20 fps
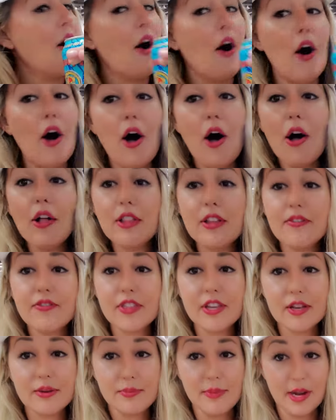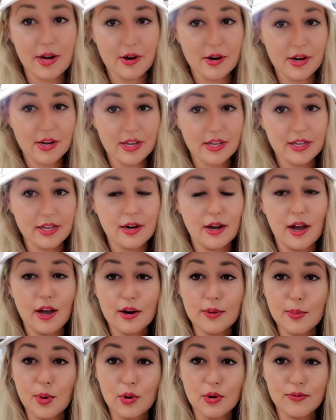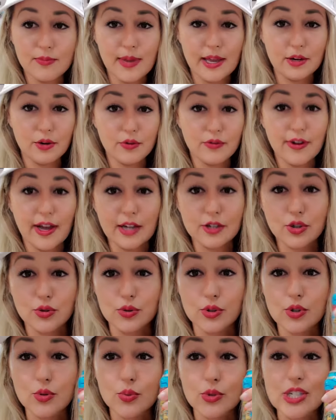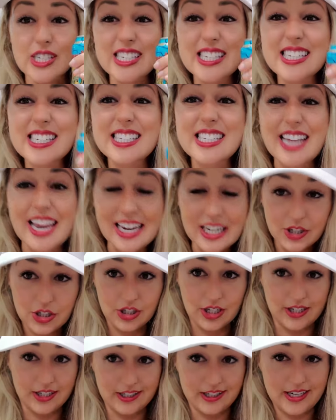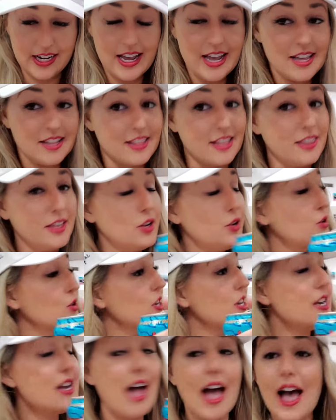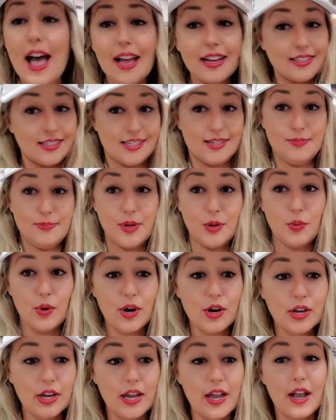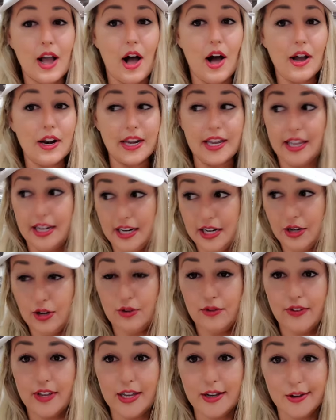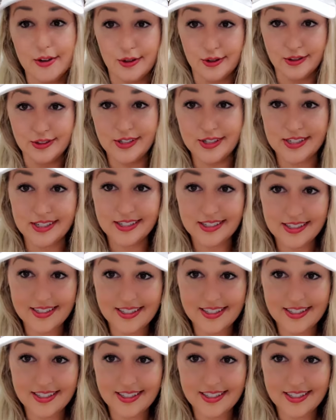all of the American automotive manufacturers were sanctioned that they could not be working on any new vehicles